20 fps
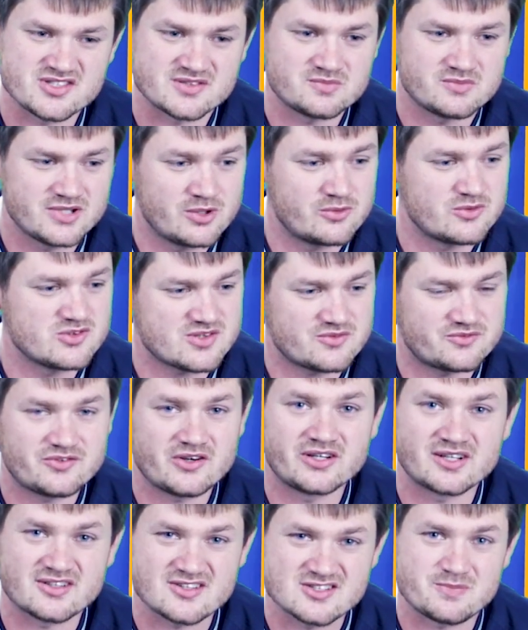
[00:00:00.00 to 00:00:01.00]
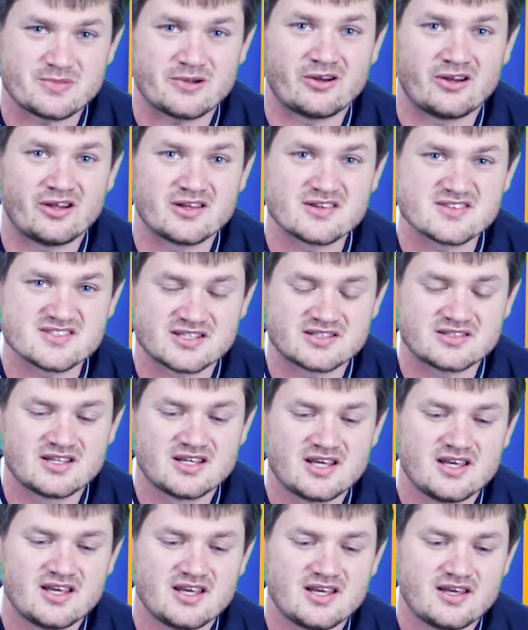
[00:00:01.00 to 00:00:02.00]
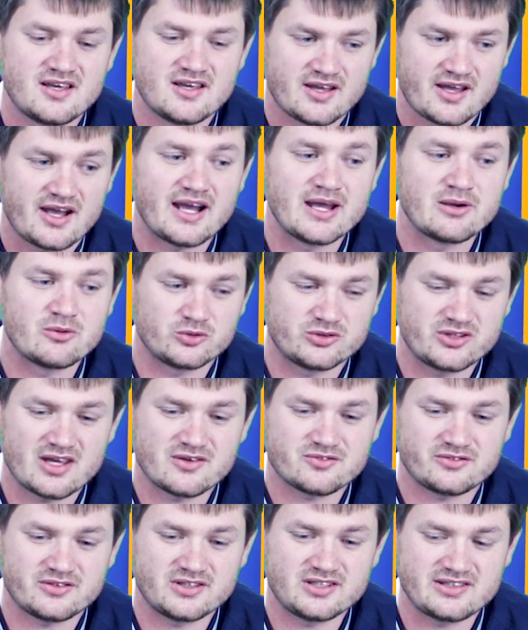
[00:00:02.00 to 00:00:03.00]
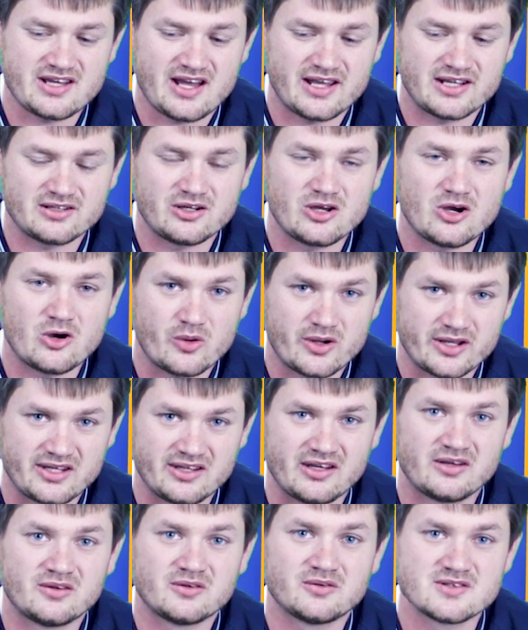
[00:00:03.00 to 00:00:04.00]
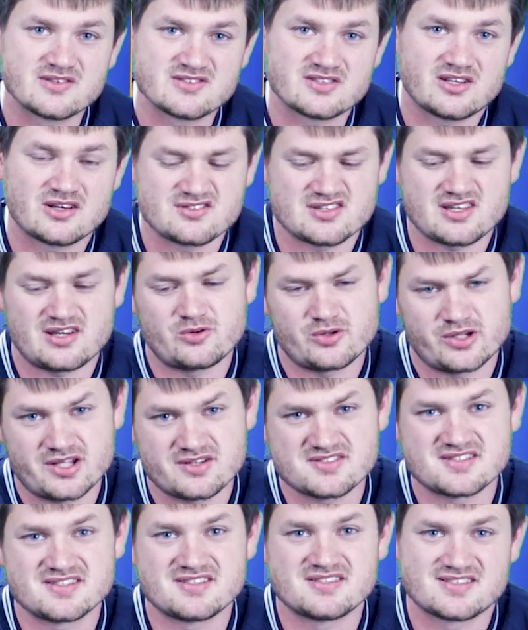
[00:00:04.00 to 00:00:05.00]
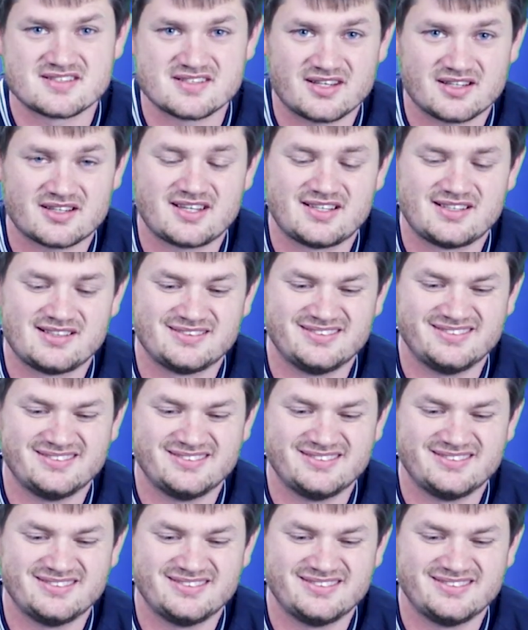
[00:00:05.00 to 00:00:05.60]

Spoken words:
And it was a fun experience, and I will definitely die to go again, as long as I don't get seasick.